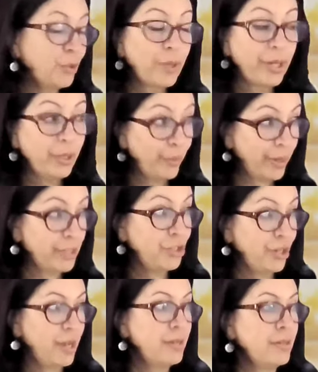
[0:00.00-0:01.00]
great
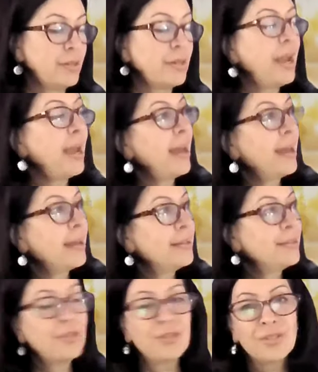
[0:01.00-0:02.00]
question.
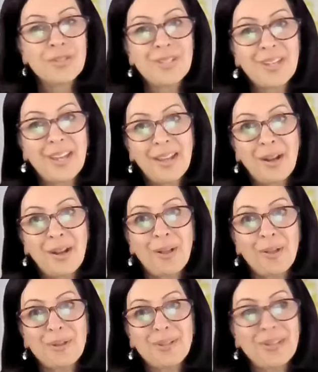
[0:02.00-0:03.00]
And
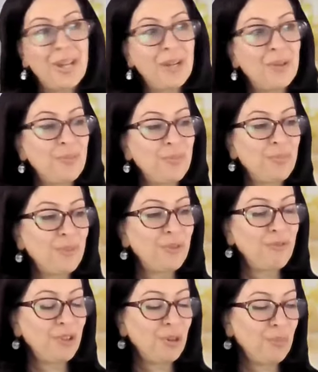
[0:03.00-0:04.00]
I'll kind of
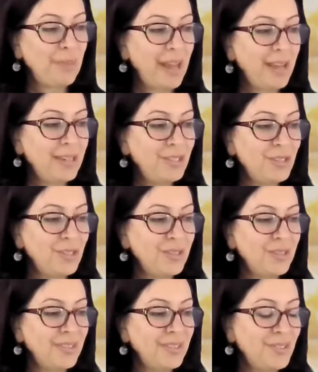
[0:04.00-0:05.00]
revert back
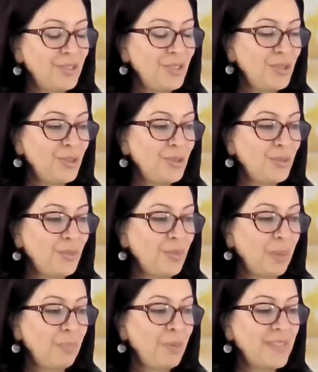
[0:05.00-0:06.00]
to
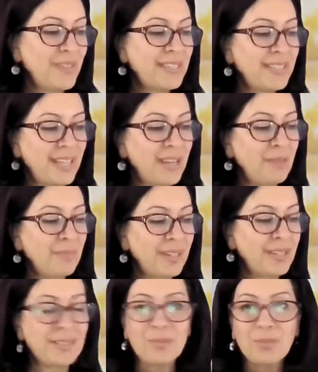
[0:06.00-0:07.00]
my previous
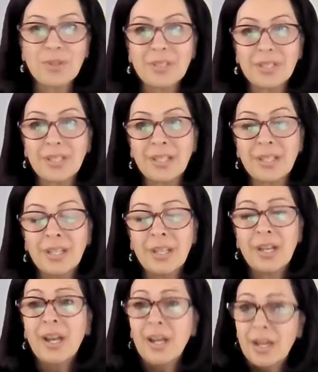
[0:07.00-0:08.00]
statement, is really
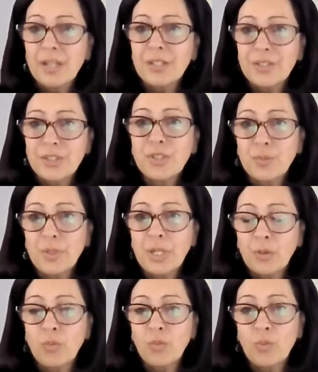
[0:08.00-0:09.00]

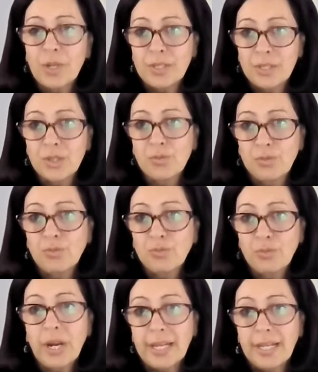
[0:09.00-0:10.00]
doing what's
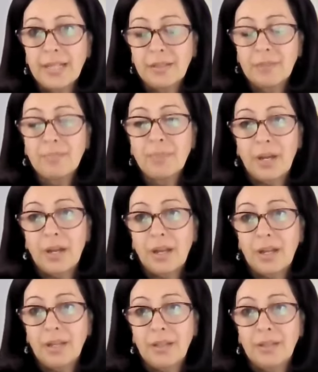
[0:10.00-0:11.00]
right
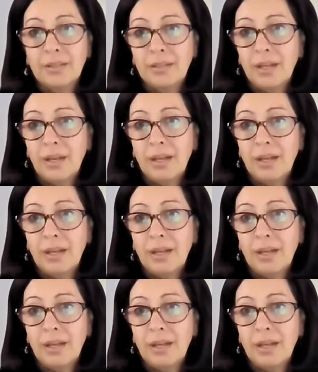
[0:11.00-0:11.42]
by